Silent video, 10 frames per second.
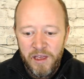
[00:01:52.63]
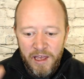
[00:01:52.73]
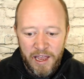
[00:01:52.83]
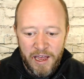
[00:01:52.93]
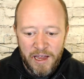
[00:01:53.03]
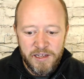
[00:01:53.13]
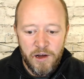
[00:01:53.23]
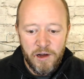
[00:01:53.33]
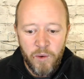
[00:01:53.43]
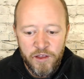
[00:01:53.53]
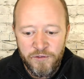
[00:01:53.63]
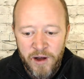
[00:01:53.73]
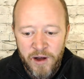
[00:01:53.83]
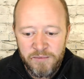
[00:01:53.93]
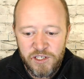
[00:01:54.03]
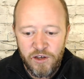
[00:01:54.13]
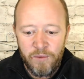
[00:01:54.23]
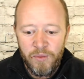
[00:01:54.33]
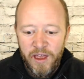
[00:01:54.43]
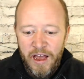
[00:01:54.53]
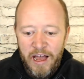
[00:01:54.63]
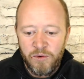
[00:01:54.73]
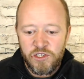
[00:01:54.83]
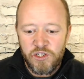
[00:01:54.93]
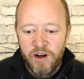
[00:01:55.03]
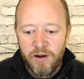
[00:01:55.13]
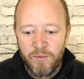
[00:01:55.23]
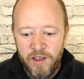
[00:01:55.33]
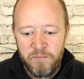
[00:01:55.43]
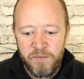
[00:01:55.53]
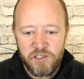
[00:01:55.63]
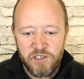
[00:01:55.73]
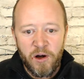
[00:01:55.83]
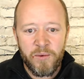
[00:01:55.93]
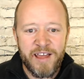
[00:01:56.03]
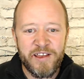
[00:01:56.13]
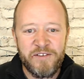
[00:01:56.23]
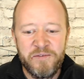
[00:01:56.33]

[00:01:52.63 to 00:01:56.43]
and where they're from. So I will start with Mr. Bart Ratliff.